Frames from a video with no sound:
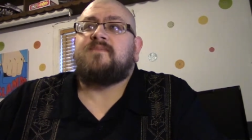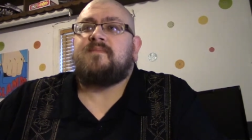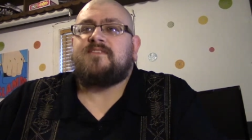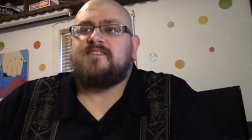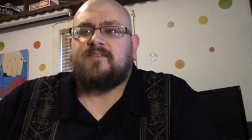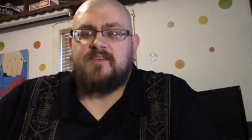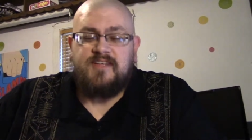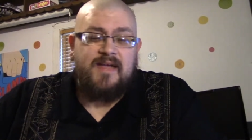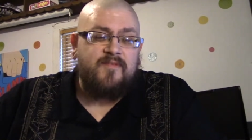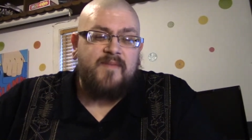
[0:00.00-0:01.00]
Maybe it's a different
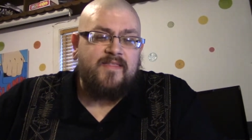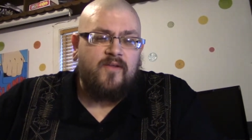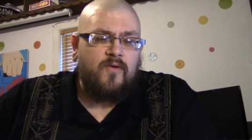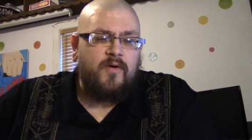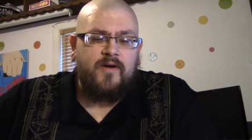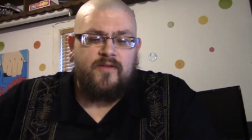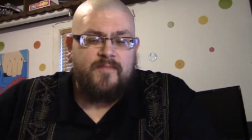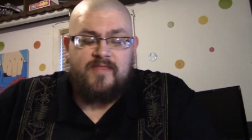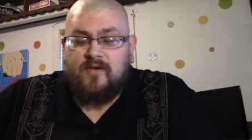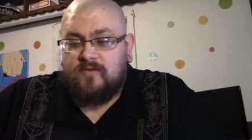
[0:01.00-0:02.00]
type of menthol oil or
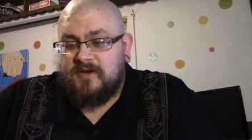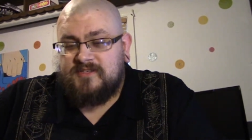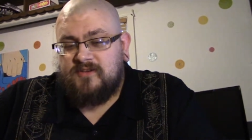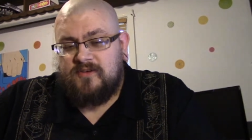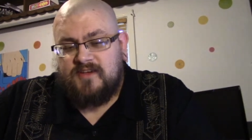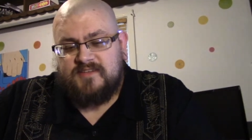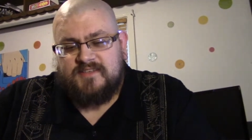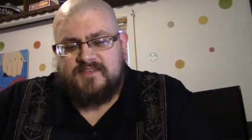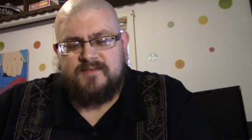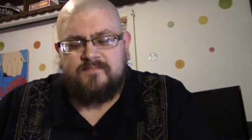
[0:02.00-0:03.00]
menthol crystal, because
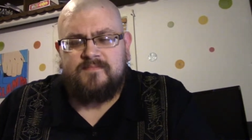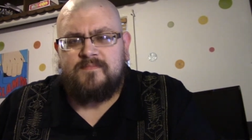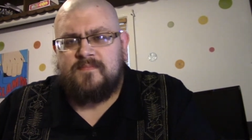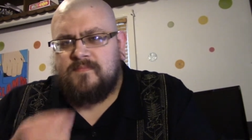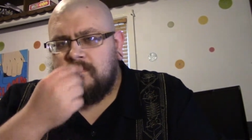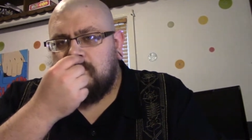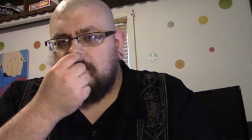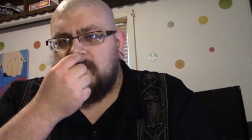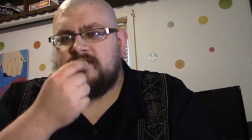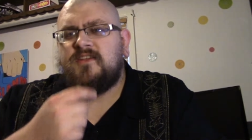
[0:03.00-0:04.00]
it's
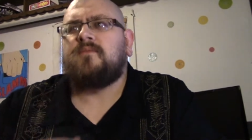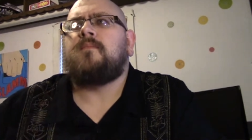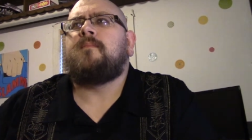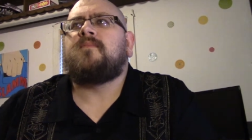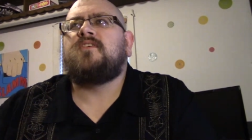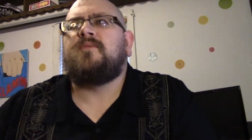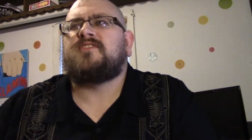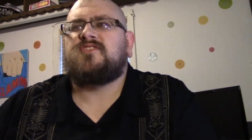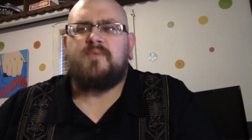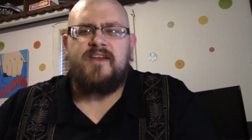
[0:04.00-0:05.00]
a little
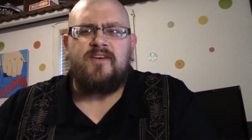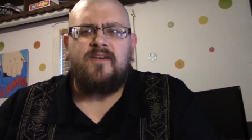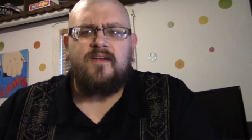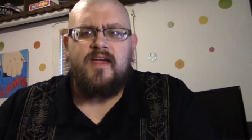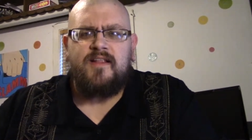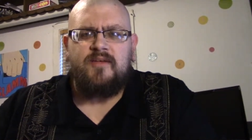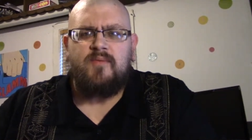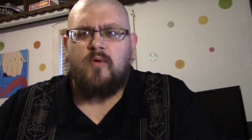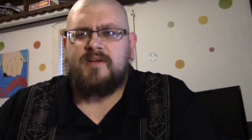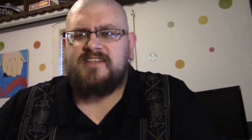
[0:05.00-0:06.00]
bit sweeter and a little
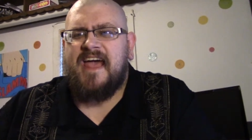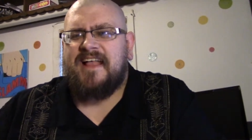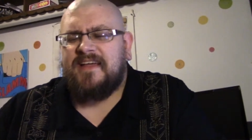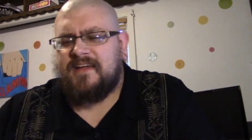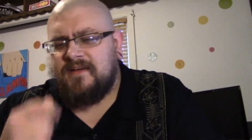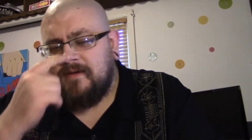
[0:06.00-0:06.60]
bit more metallic.